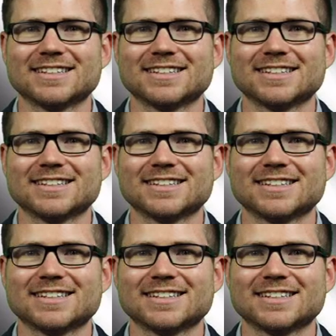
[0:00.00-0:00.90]

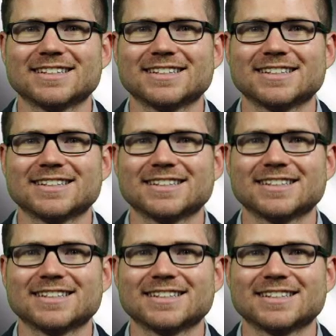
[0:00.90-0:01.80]

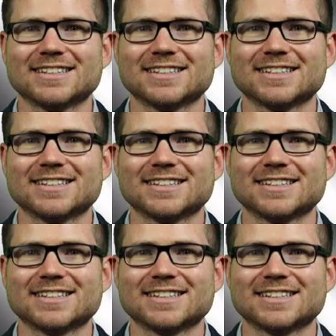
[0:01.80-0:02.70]
(silent)